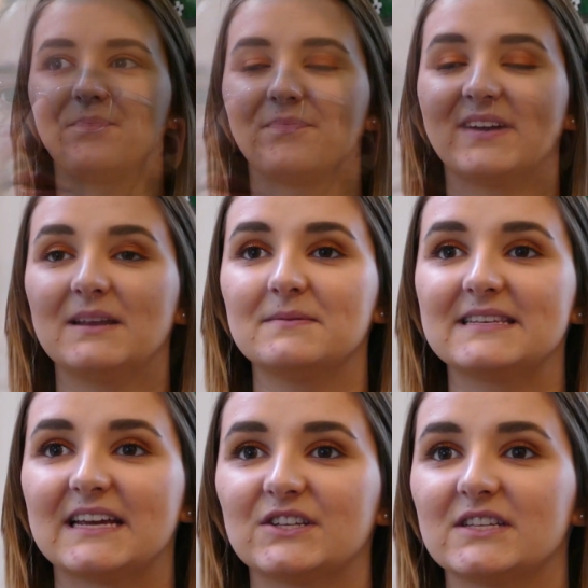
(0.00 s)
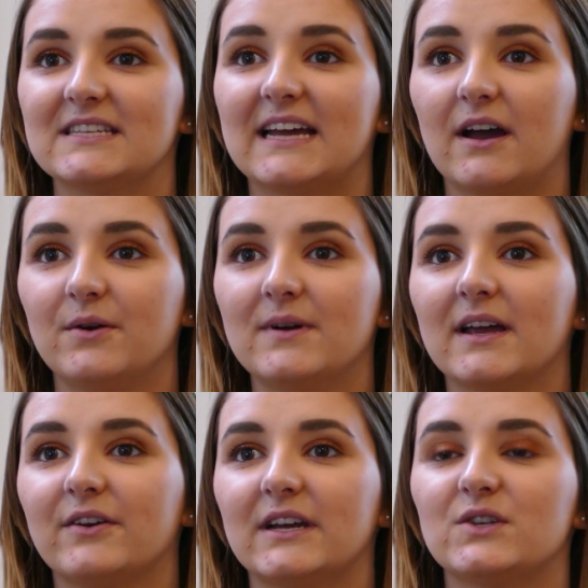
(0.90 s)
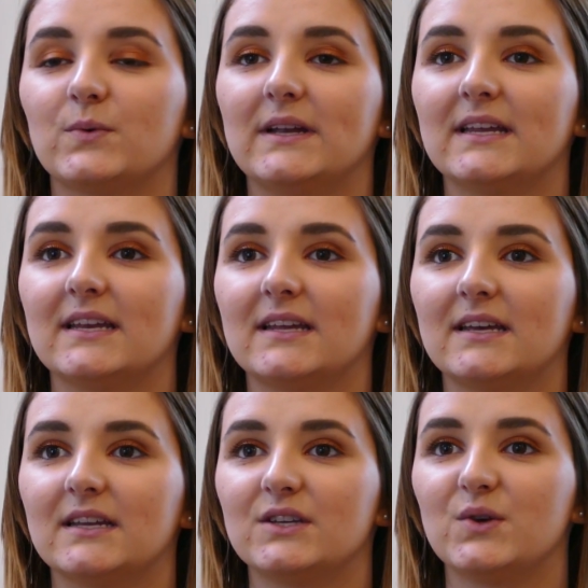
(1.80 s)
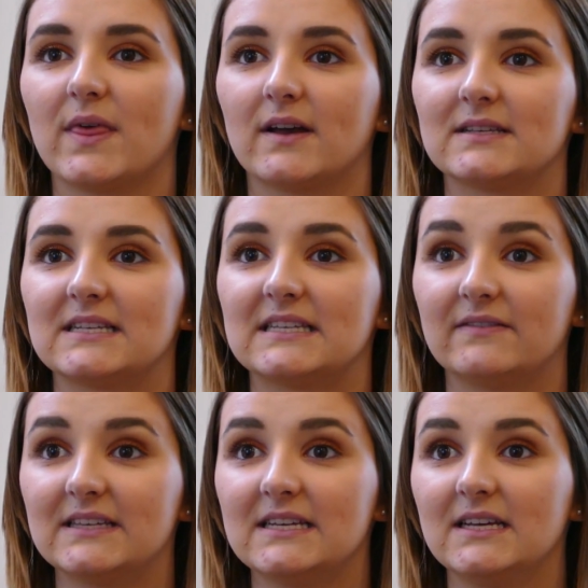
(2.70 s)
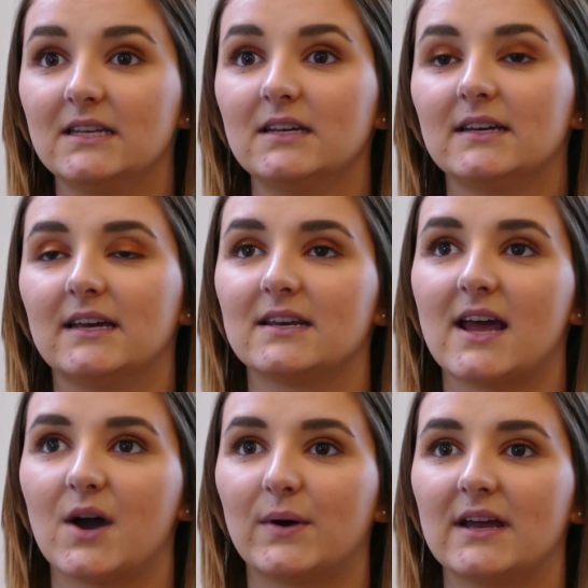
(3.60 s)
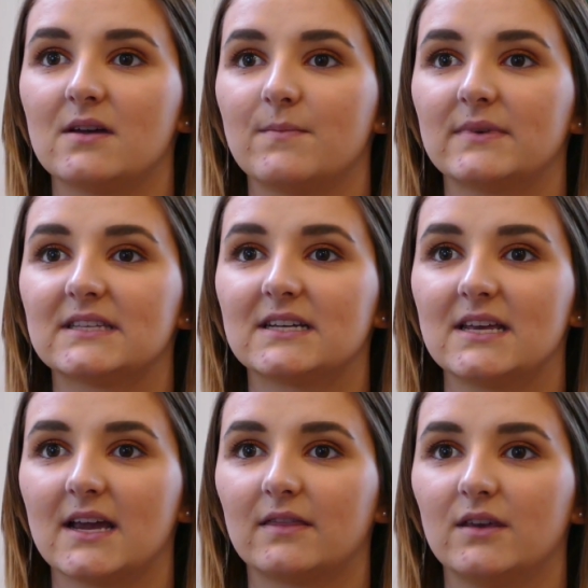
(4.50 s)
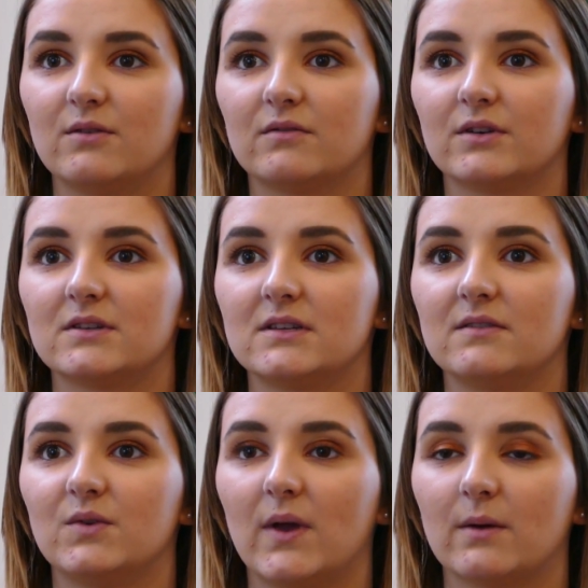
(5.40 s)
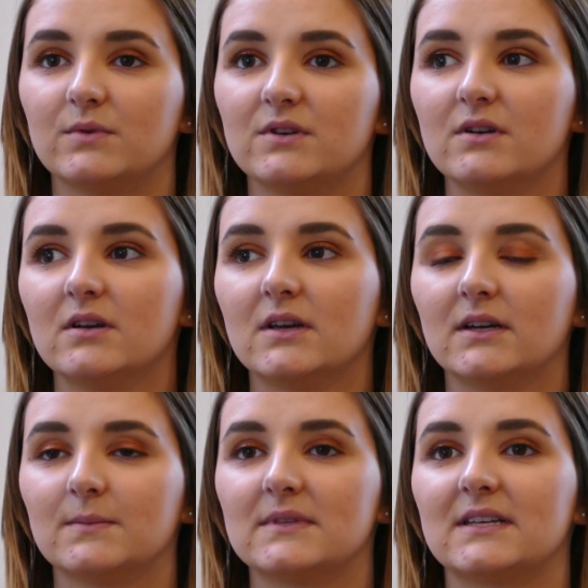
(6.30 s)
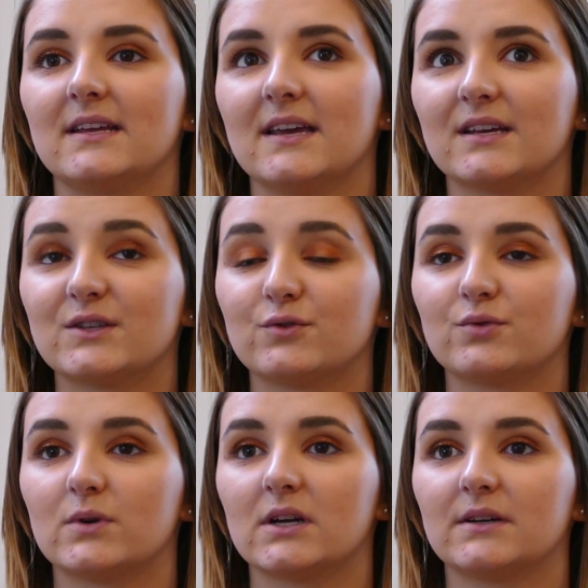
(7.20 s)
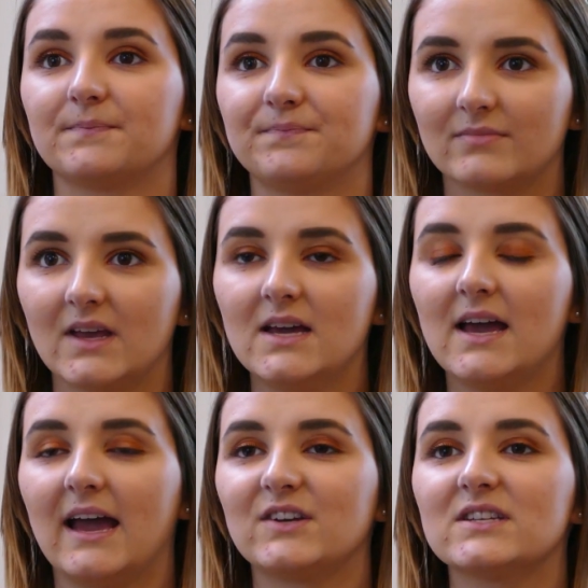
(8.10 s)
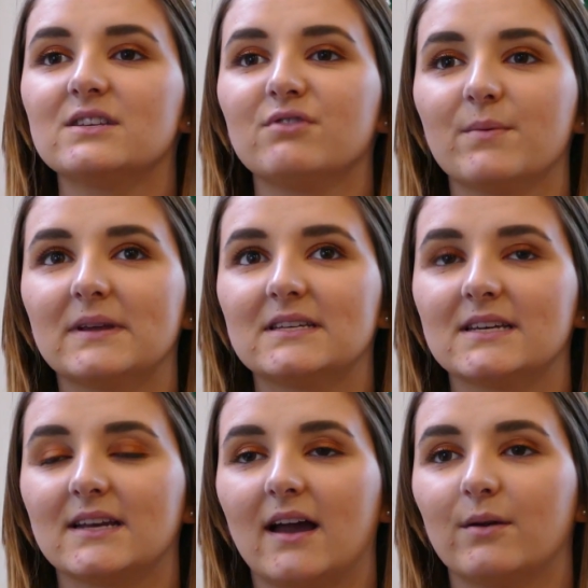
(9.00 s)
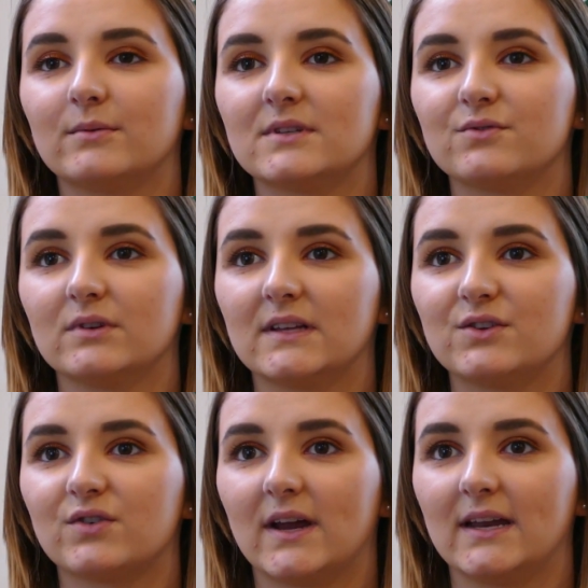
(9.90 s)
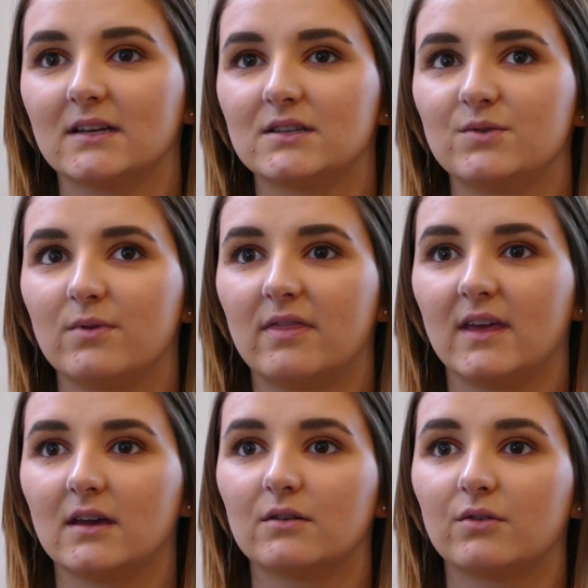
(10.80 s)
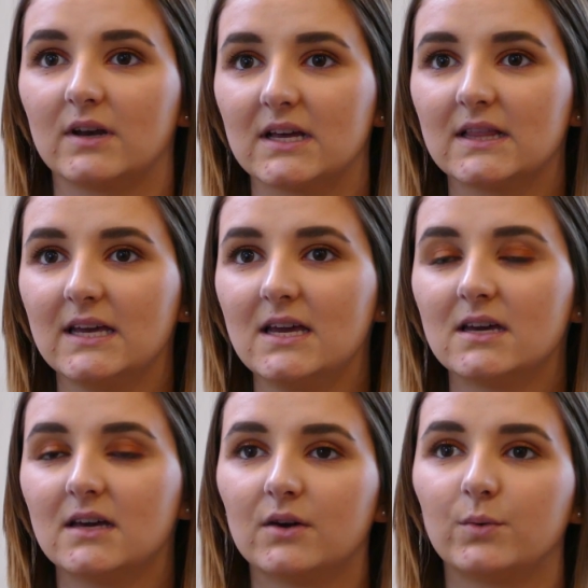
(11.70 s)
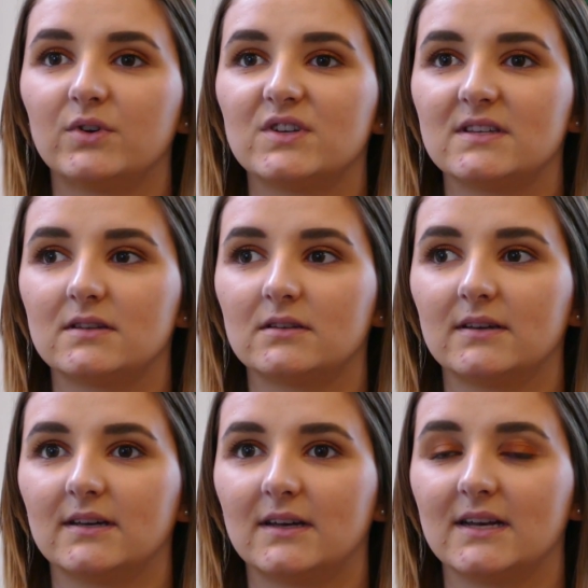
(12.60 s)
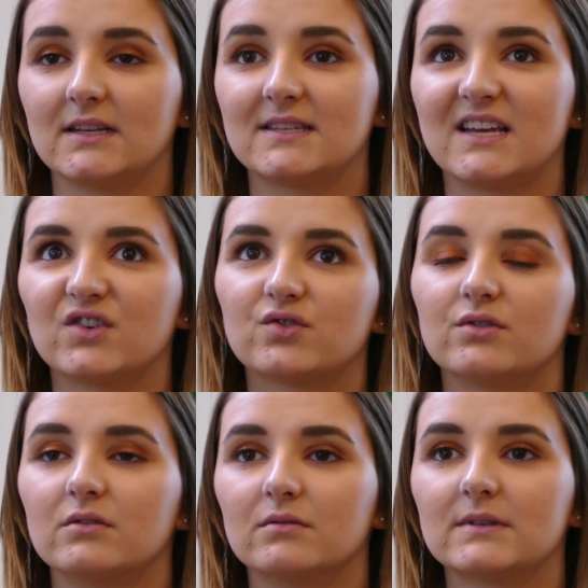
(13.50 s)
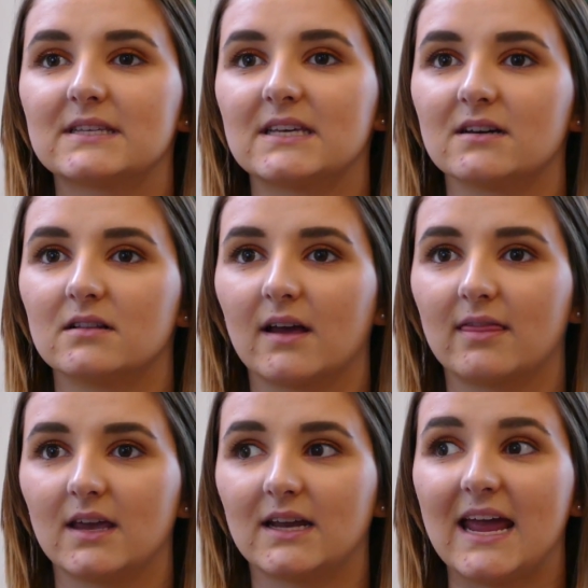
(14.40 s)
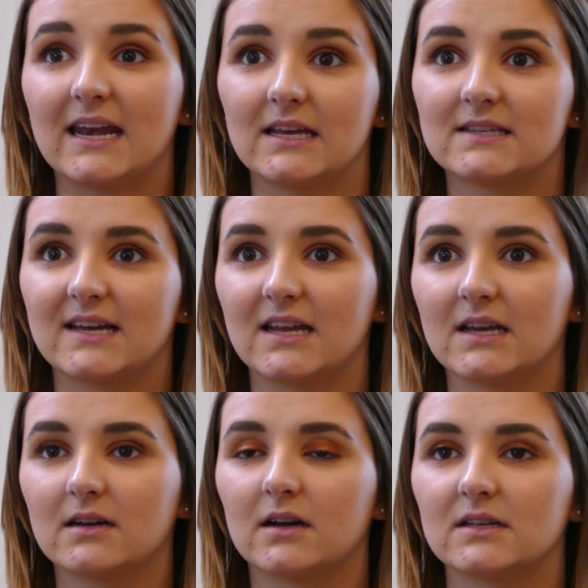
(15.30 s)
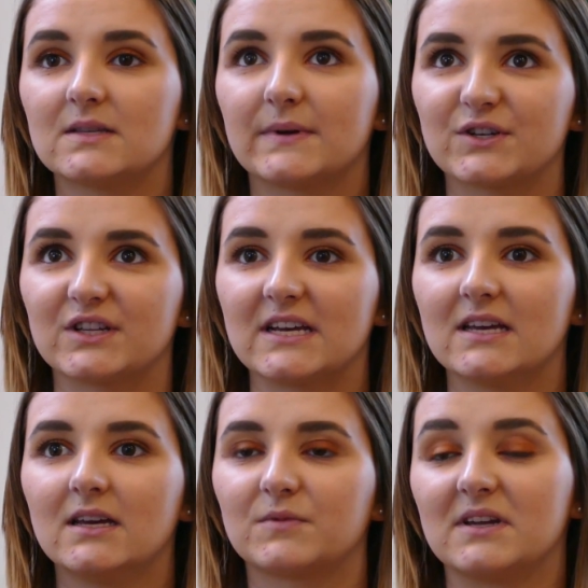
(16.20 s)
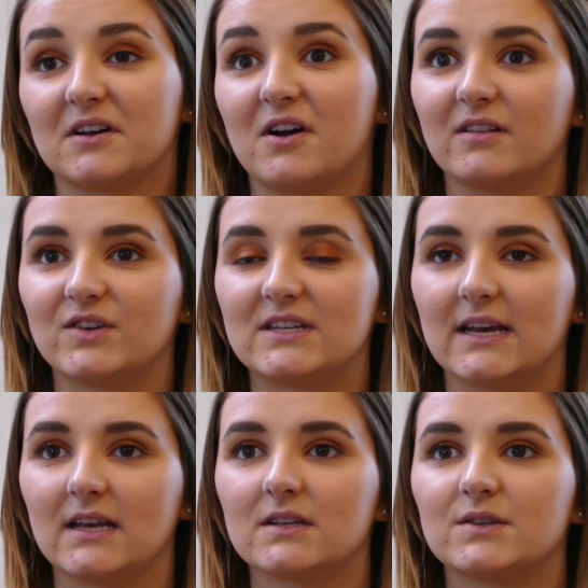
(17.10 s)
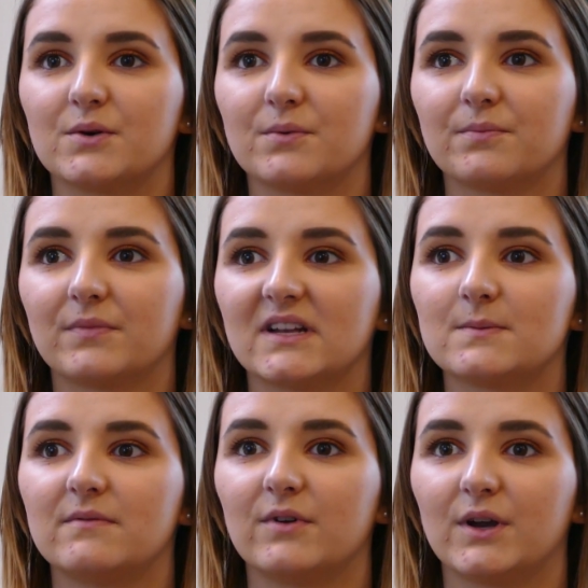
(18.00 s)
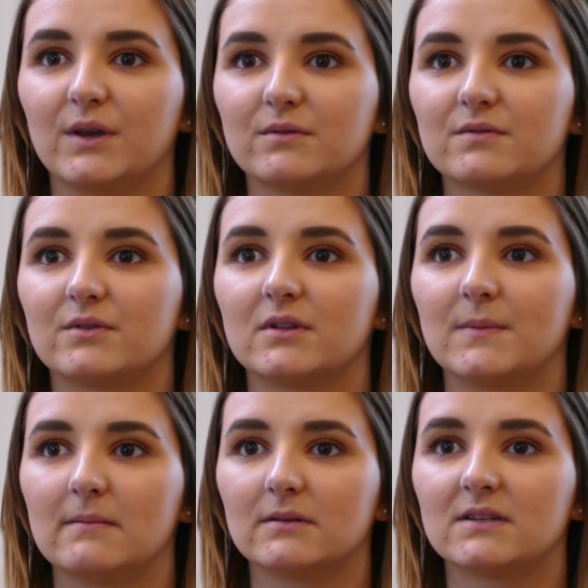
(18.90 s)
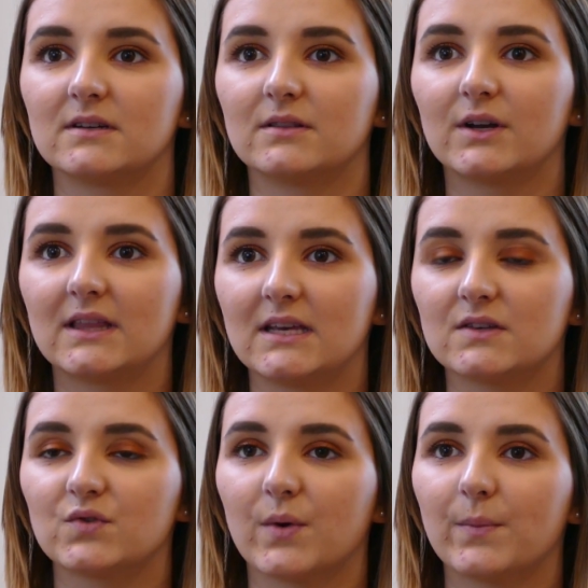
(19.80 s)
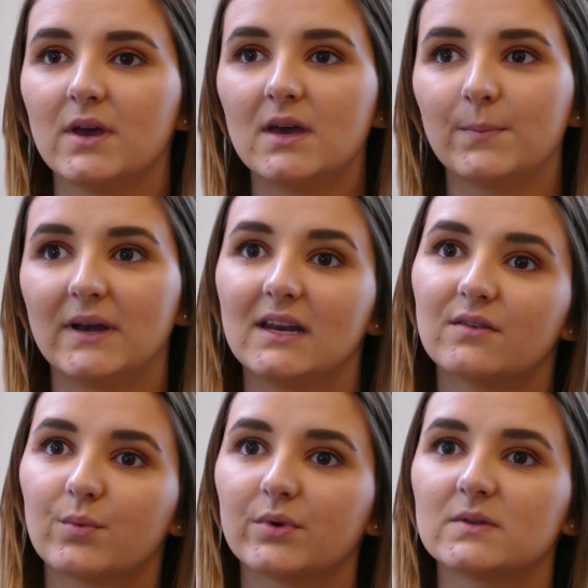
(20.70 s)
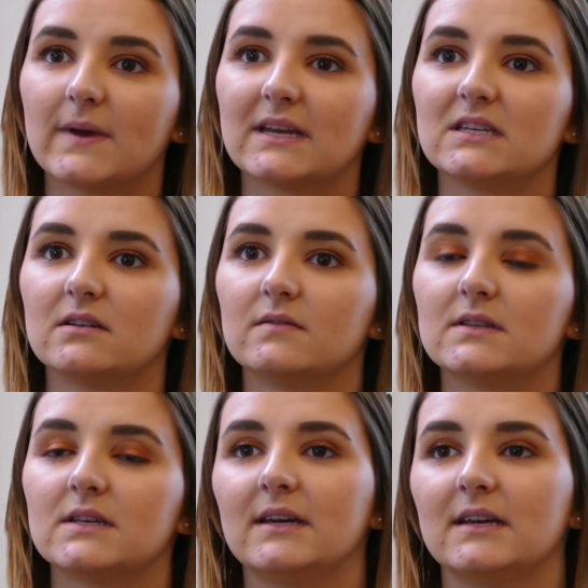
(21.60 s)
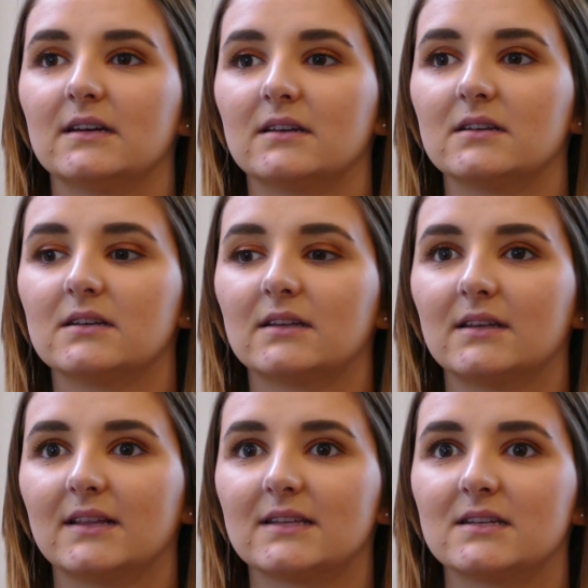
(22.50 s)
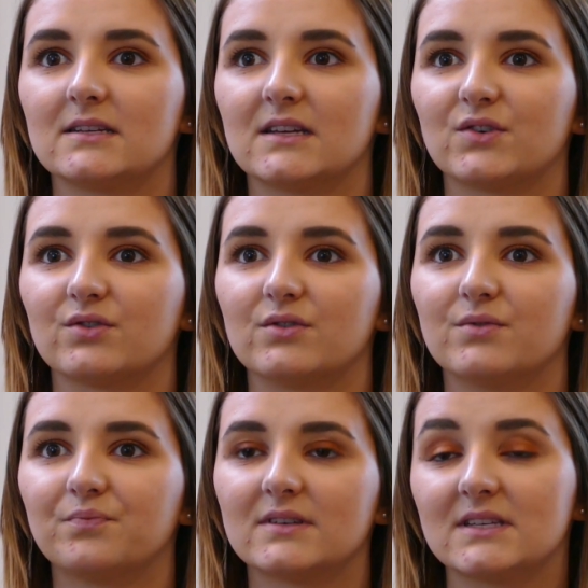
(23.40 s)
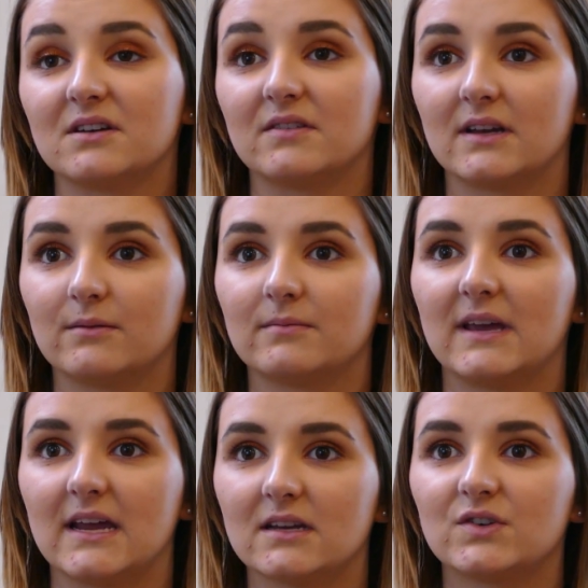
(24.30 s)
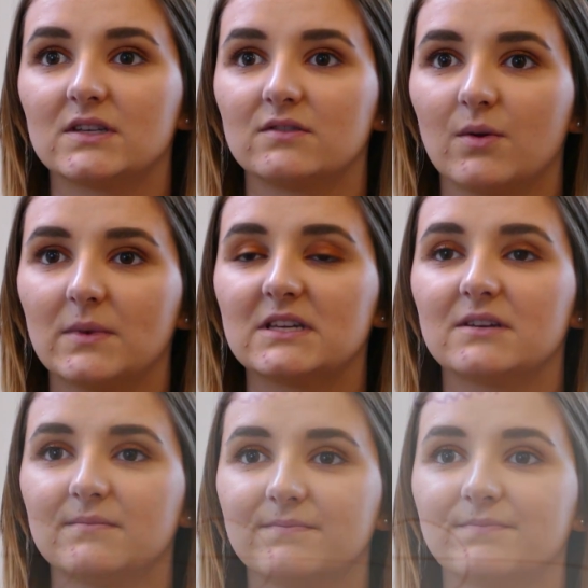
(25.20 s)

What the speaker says: My name is Angela Dow. I graduated in 2017, and now I am studying at the University of New Hampshire, studying social work. At Jesse Remington, I was really trained to think critically, which is an essential skill, I think, in any setting, especially in a college setting. So that's been very useful. I'm able to look at things from many different perspectives, and I think that's an essential skill that I've gained at Jesse Remington.